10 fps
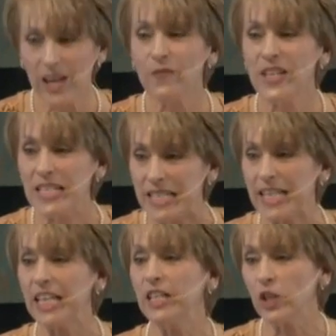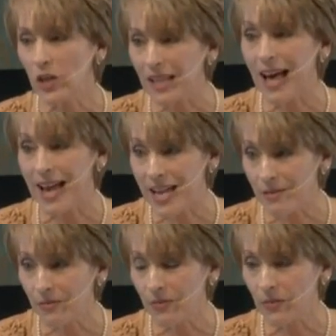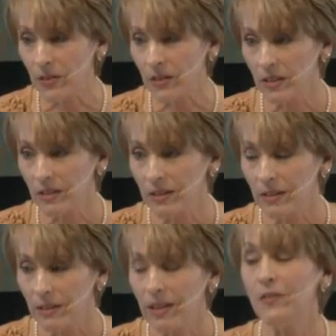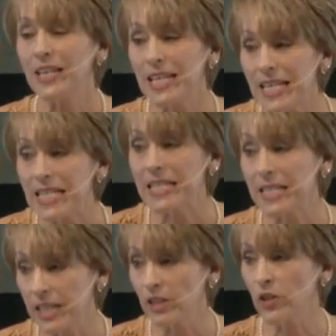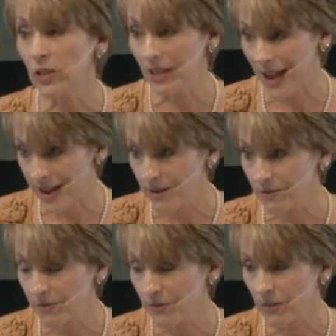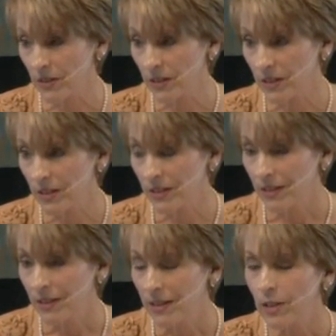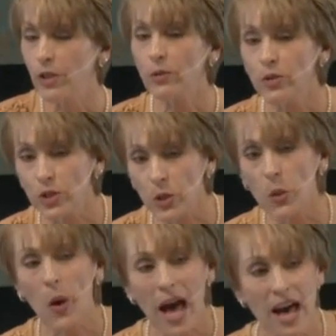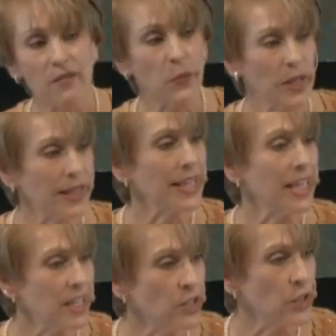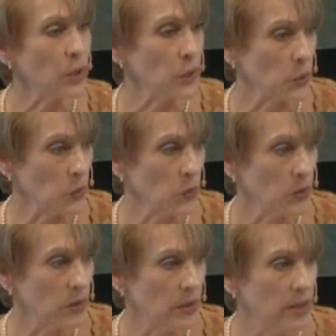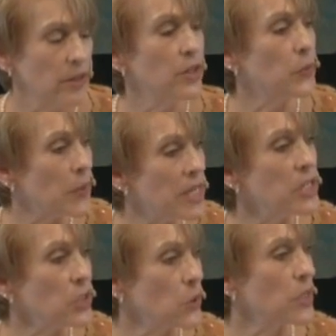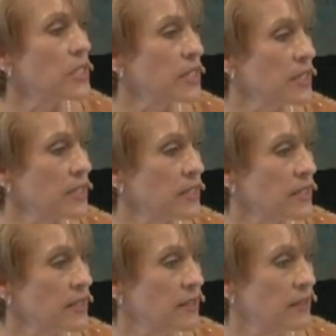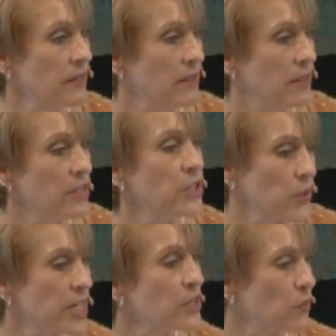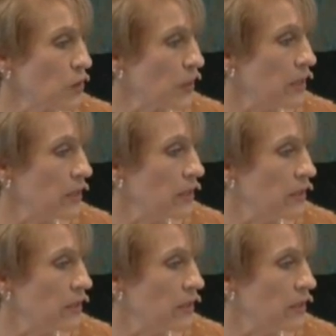if it's in your life, if it is in your life, you do have within you the resources to transform it.